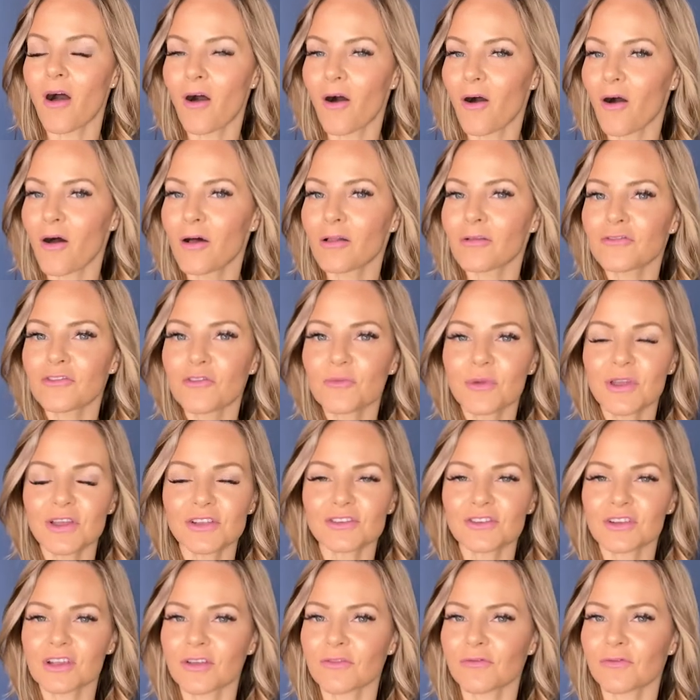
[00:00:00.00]
all the
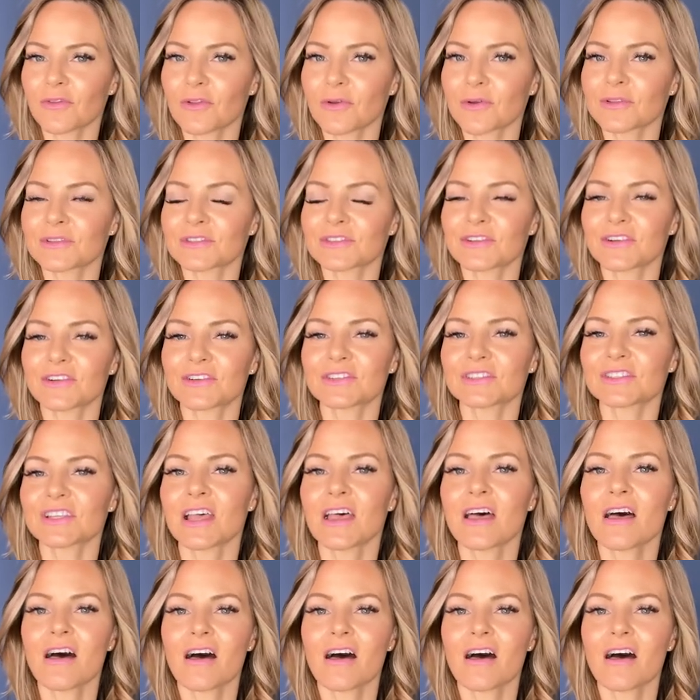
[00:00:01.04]
major influencers